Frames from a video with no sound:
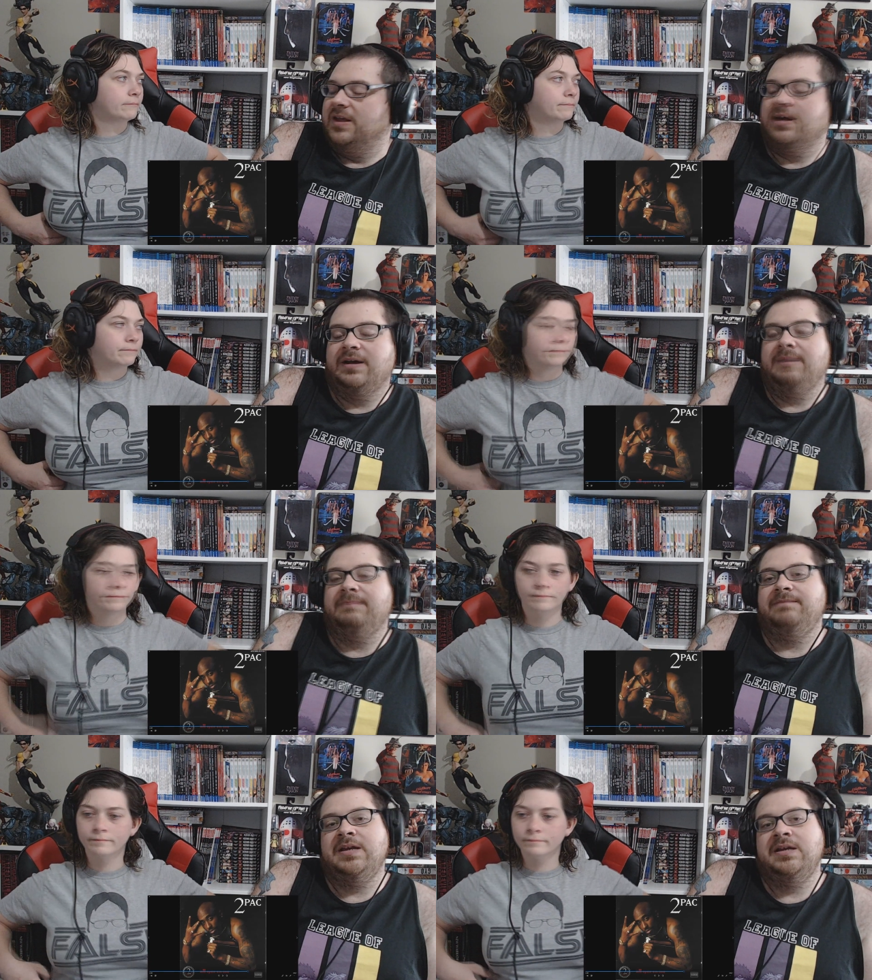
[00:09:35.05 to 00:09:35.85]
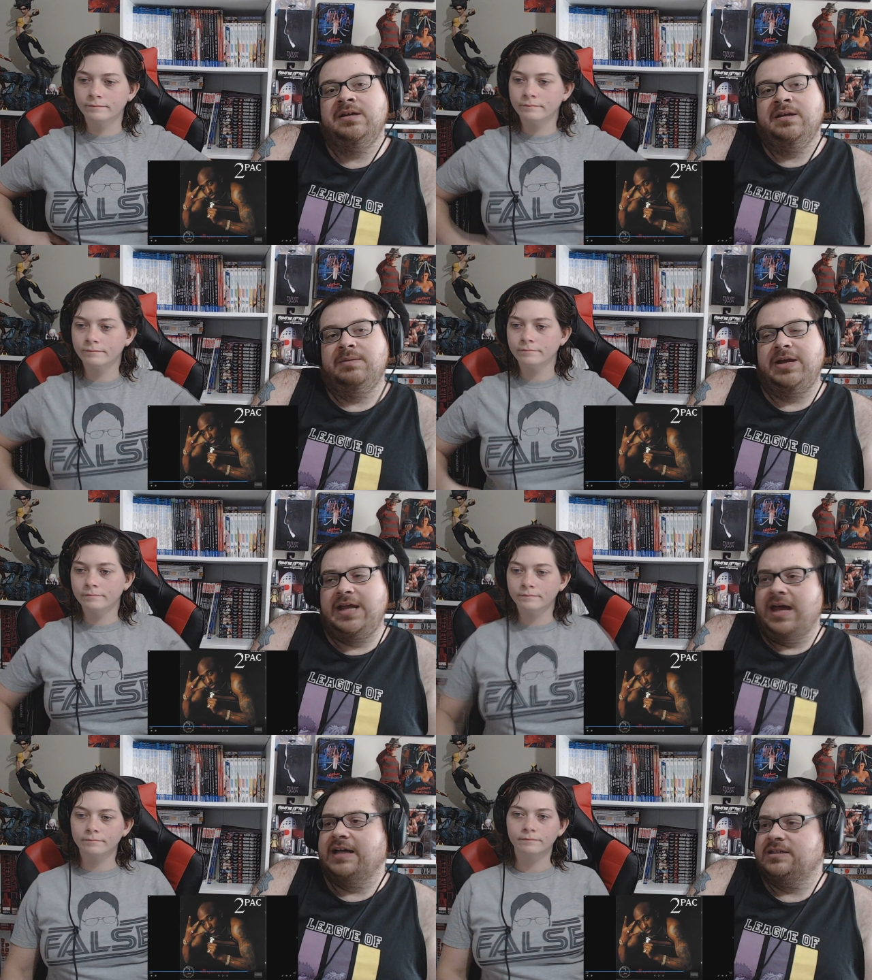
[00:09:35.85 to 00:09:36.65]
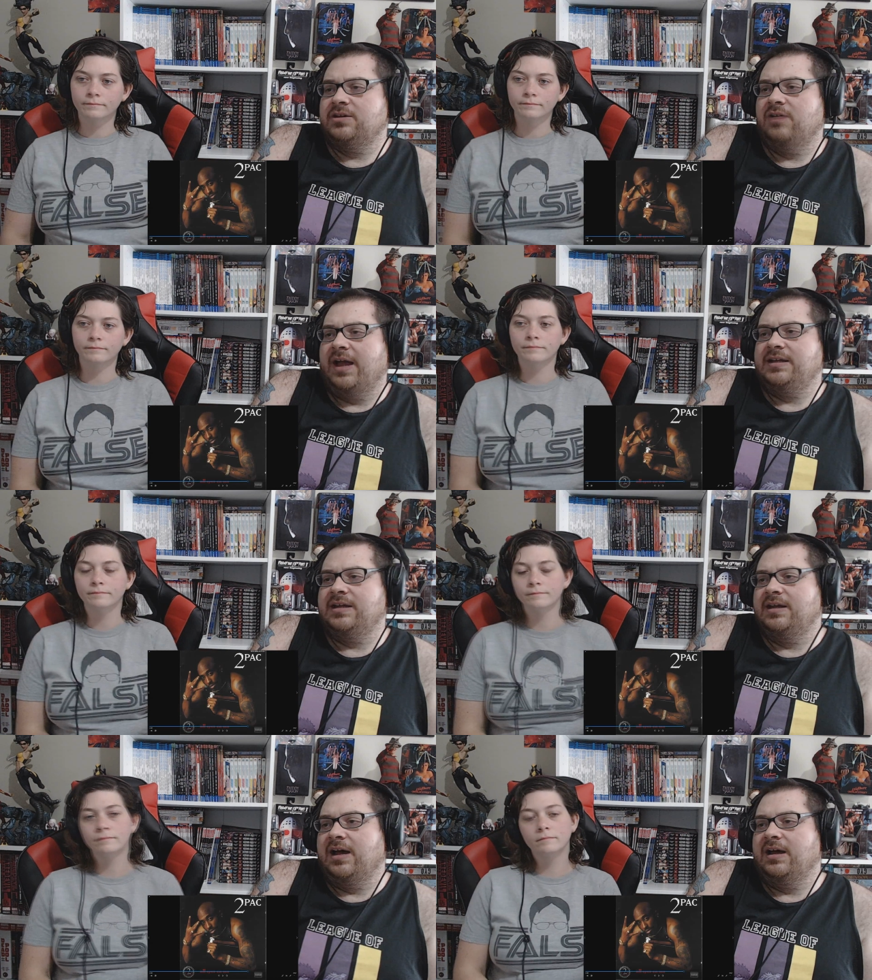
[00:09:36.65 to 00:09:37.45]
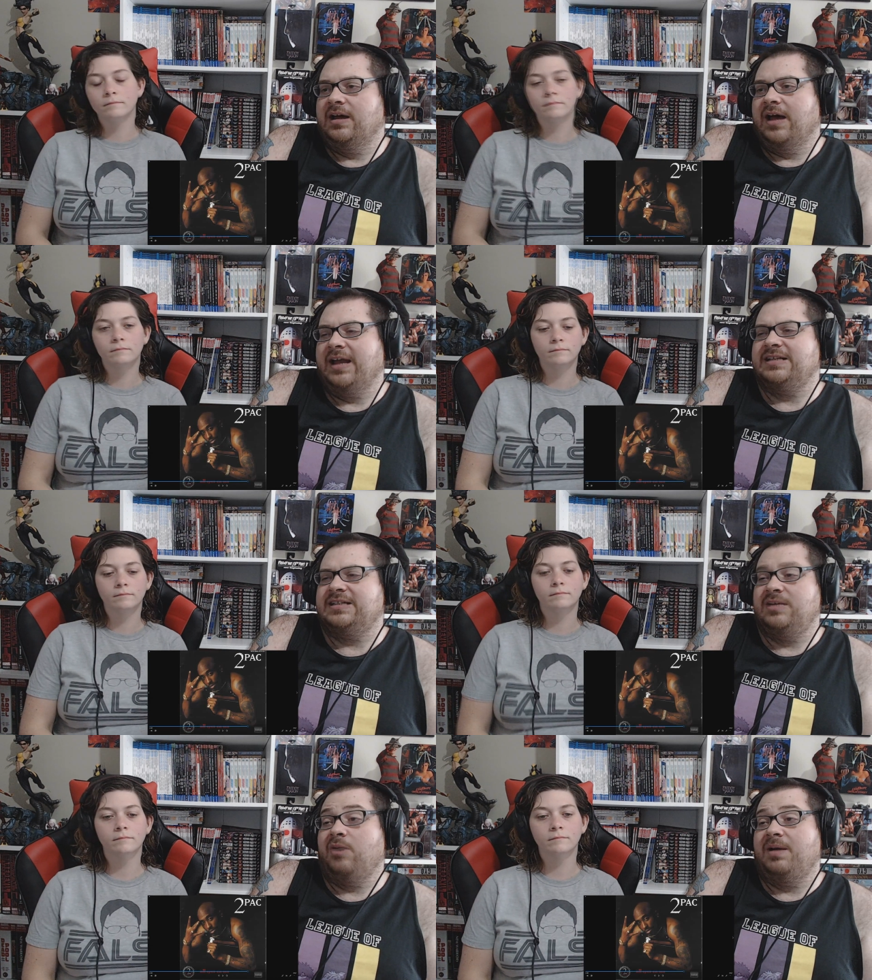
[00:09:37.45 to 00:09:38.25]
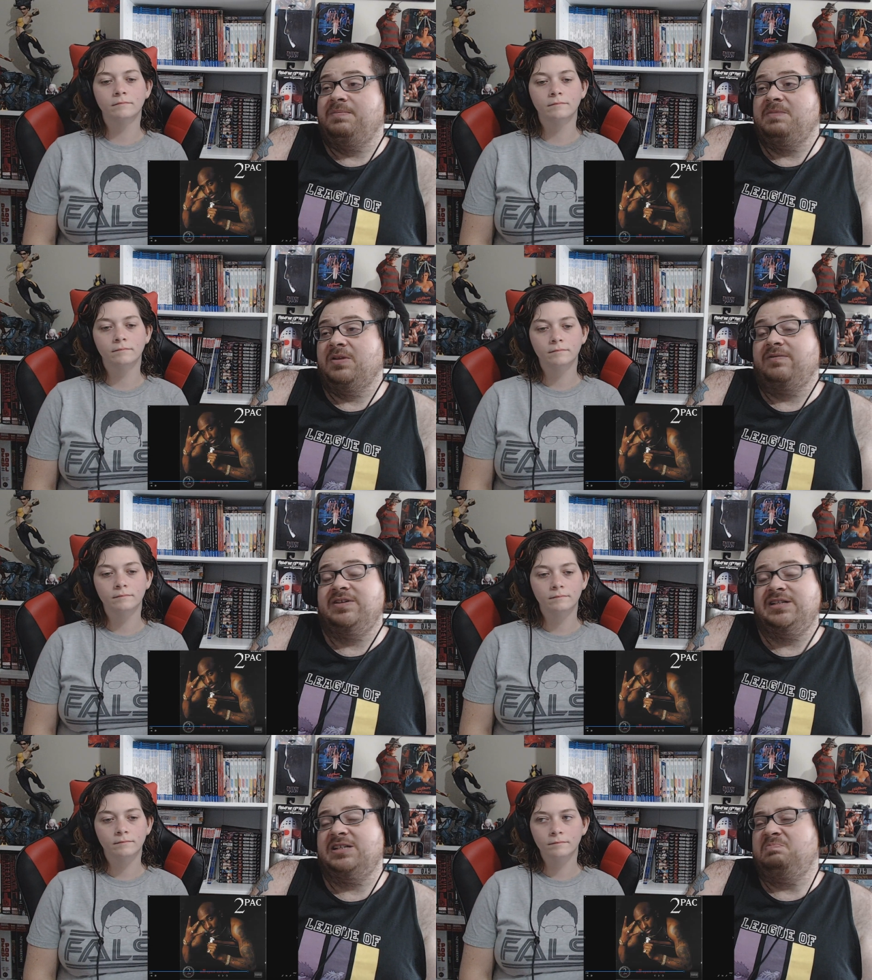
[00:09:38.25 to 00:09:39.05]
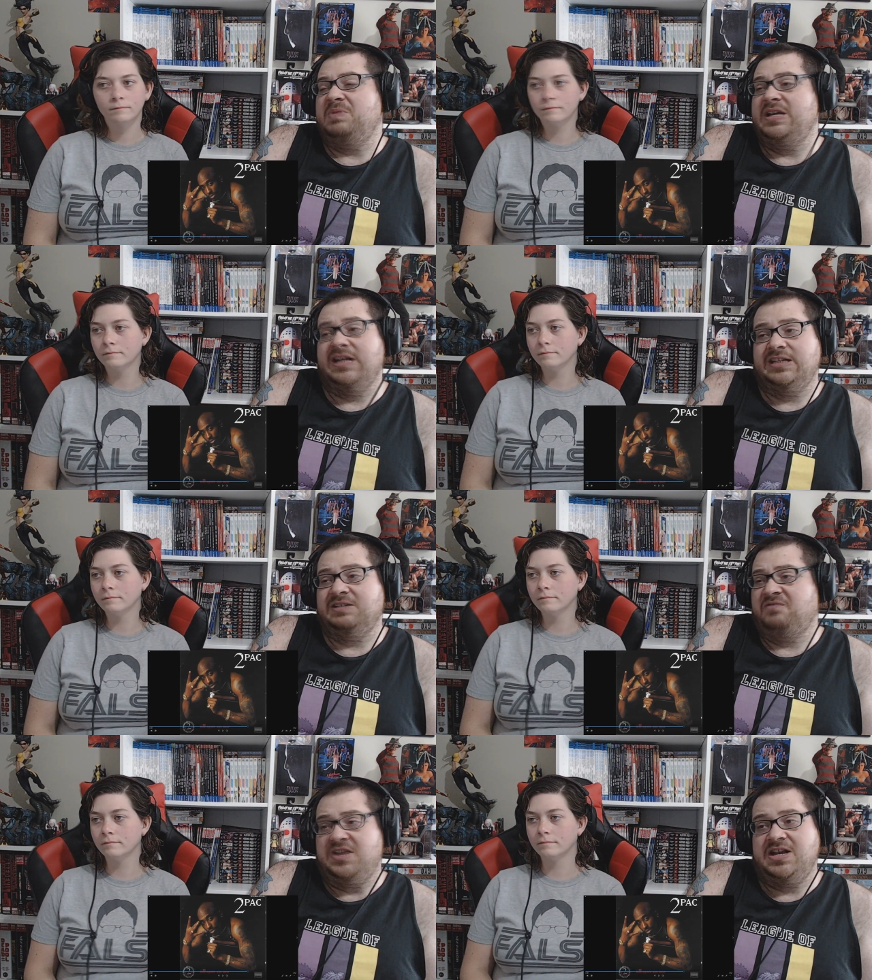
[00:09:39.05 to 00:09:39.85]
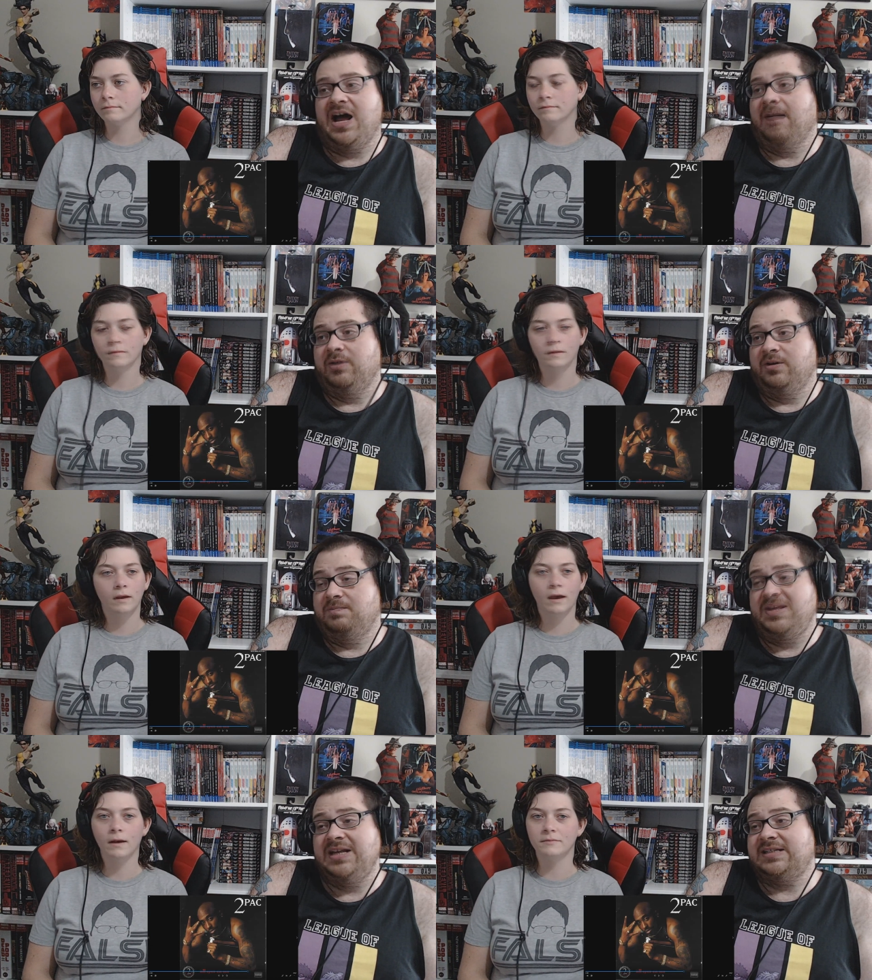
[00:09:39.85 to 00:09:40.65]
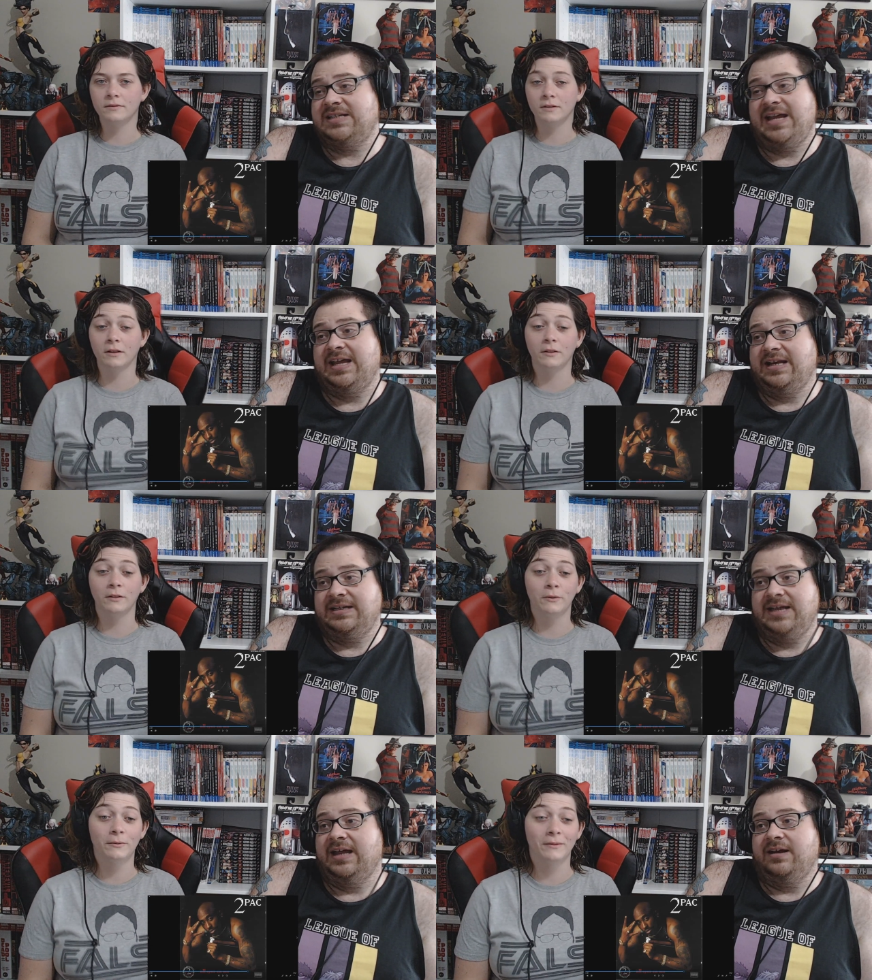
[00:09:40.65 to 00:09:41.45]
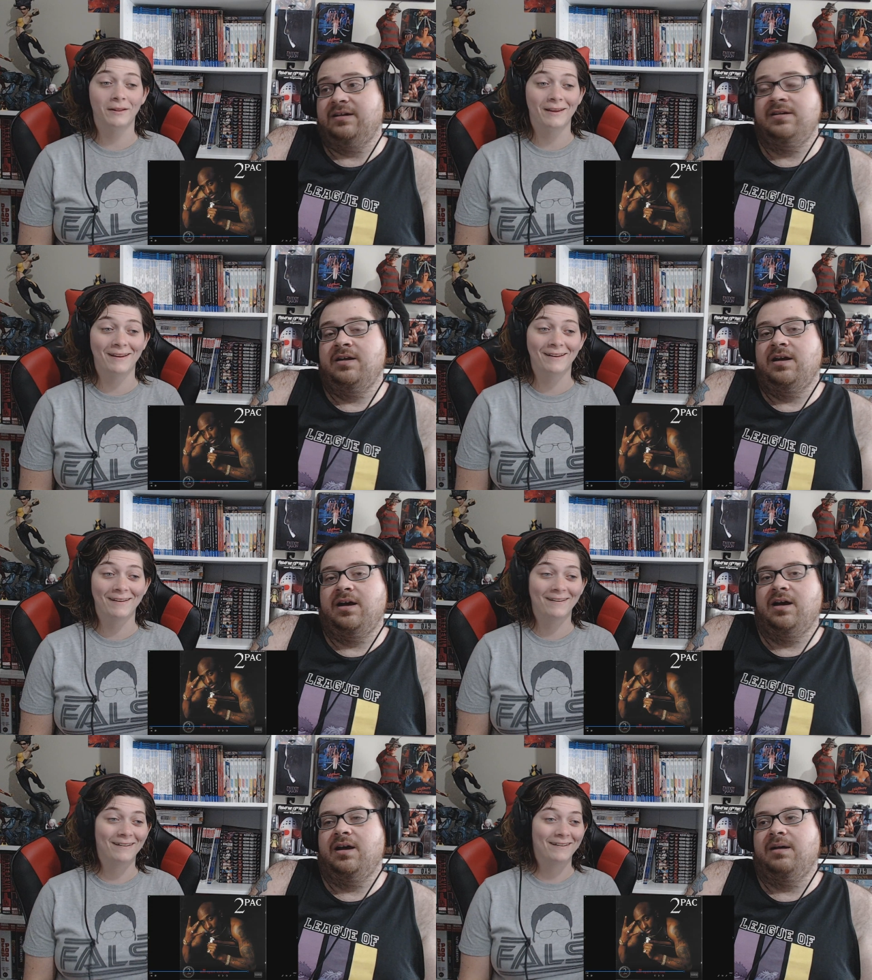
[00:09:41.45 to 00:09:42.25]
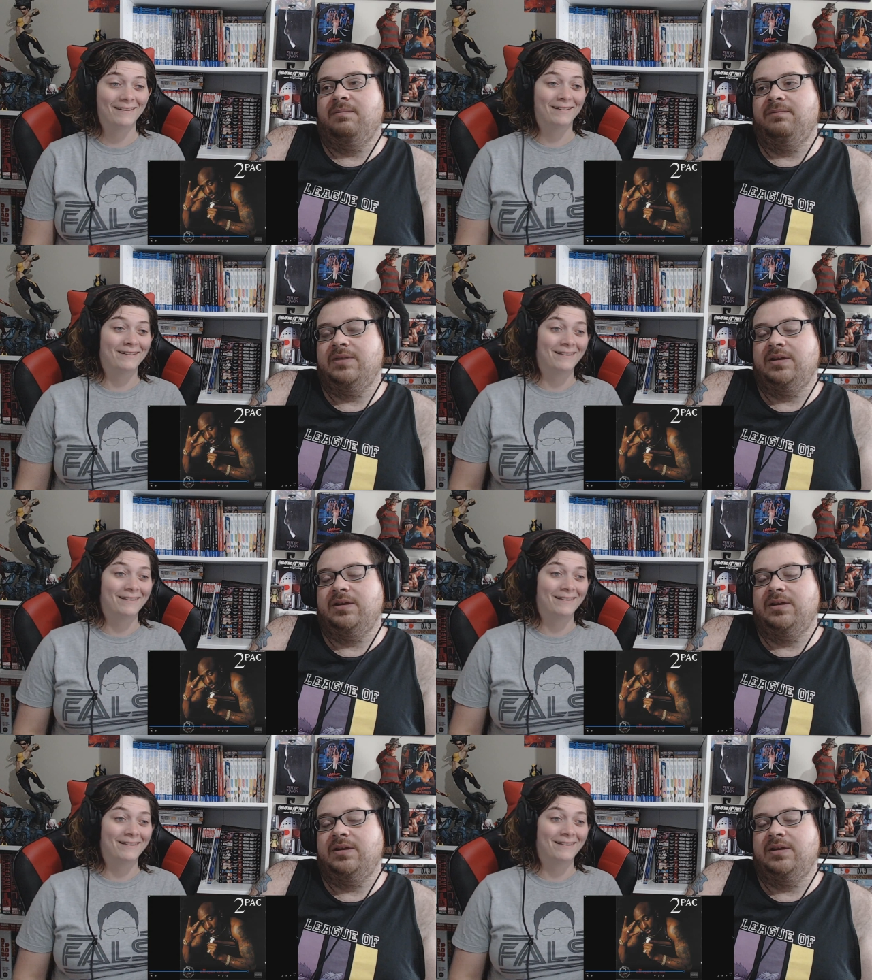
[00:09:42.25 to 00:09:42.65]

Speaker 1: Um, but yeah, I still liked it. Uh, I can see why people love this. This beat is phenomenal. The beat's Absolutely. ten out of ten. Um,